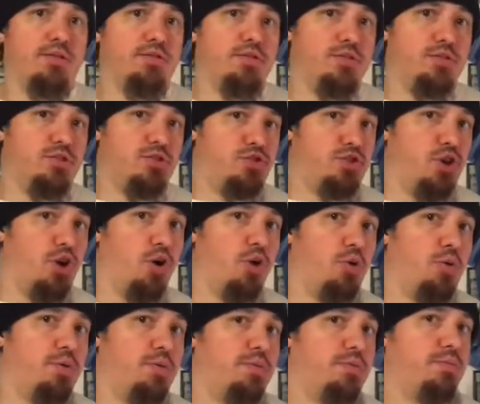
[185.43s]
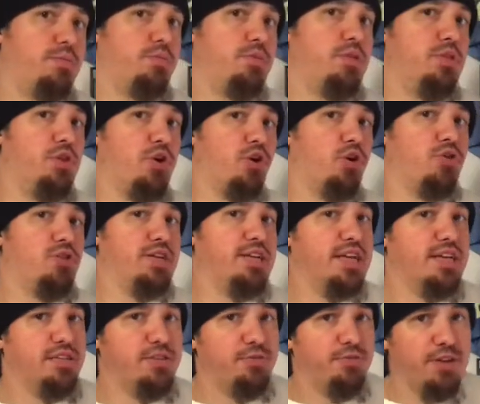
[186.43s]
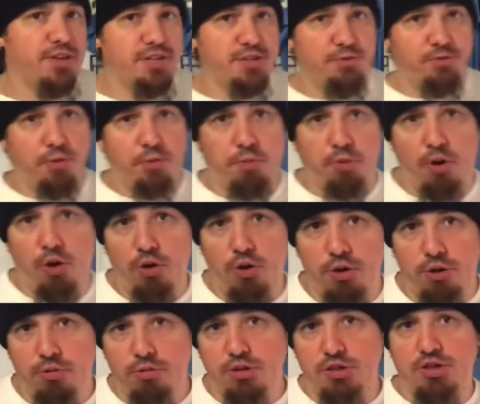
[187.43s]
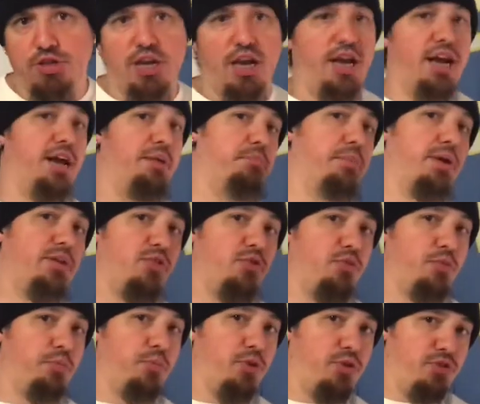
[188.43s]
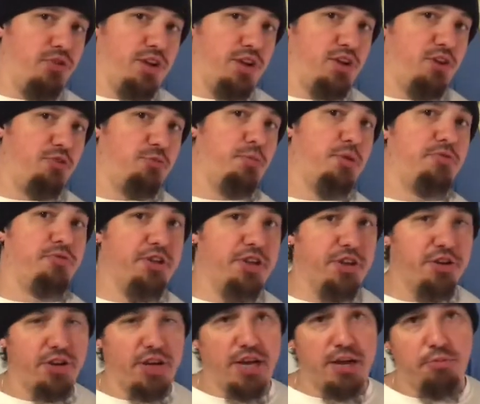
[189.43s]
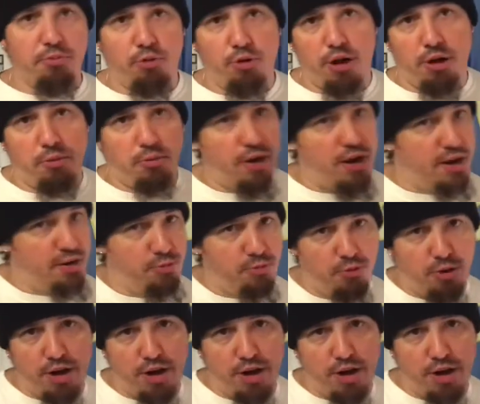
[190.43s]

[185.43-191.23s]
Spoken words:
So in the early days of fantasy football, I had my little book that I got with my video game where I read,